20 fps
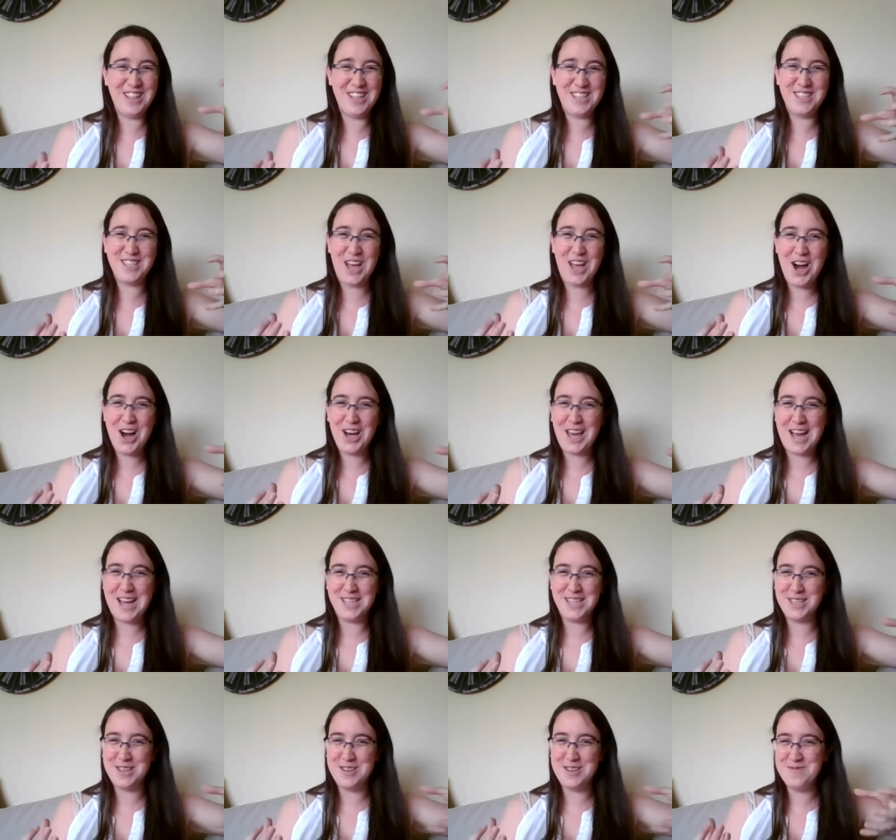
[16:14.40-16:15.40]
this
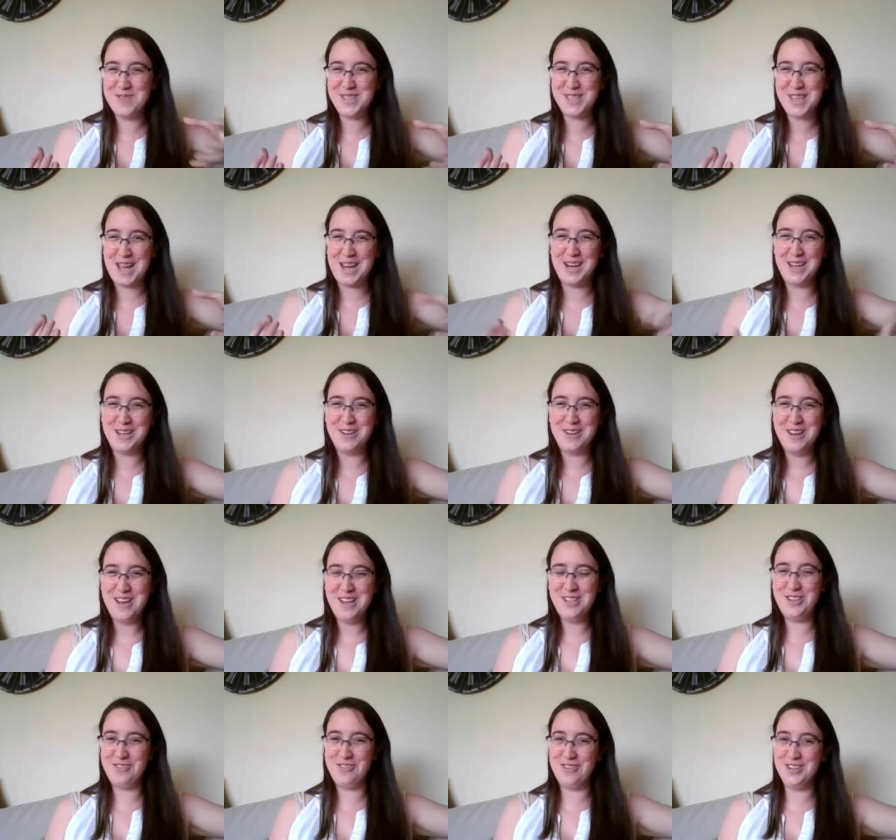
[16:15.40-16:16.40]
sarcasm, this kind of
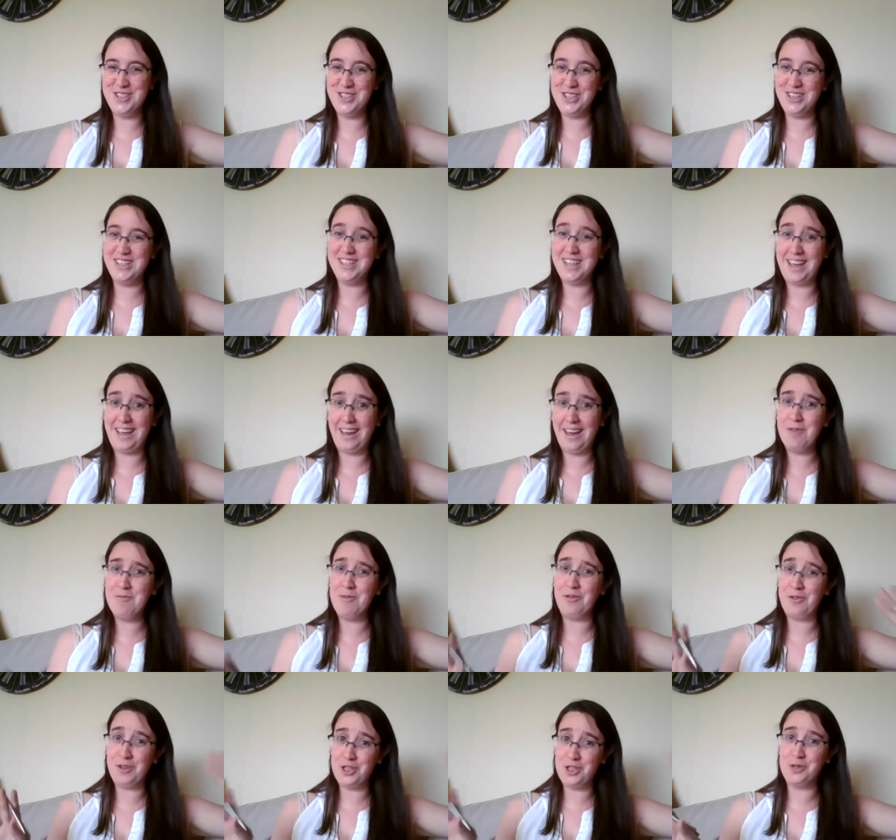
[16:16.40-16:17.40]
derision of like, I'm a
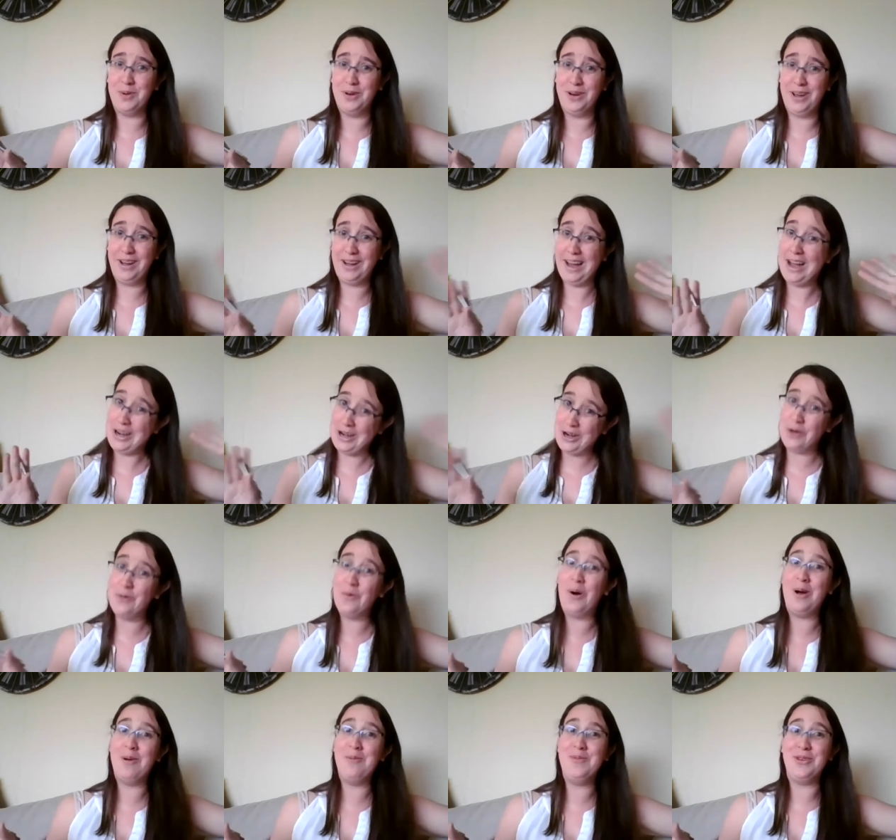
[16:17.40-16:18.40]
fisherman, I, I know
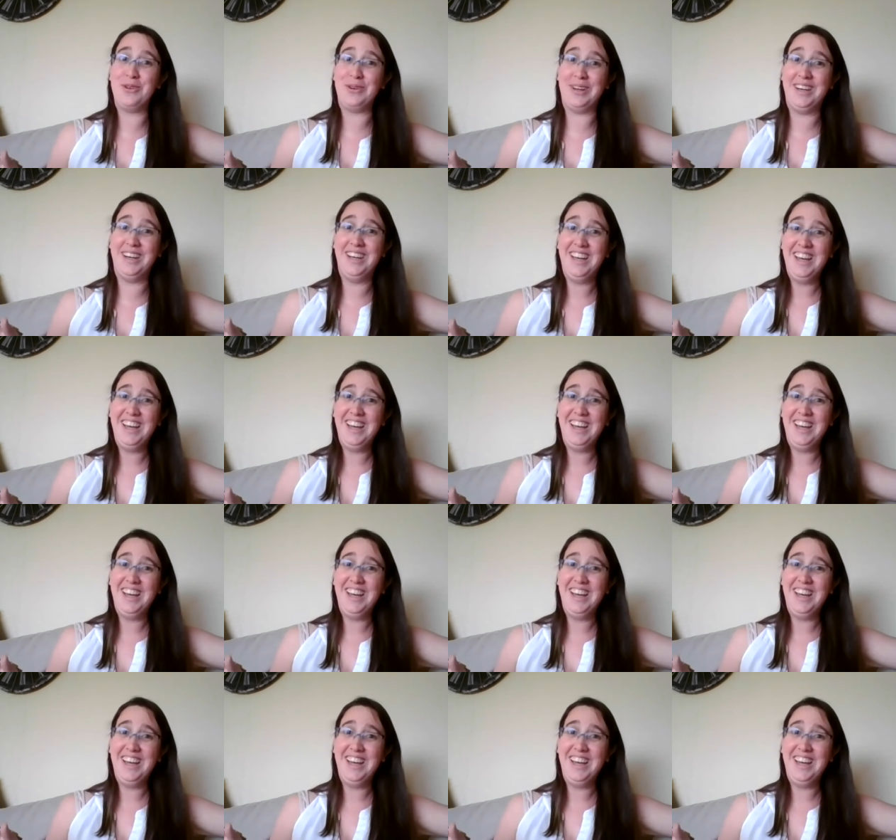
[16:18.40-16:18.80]
what I'm doing.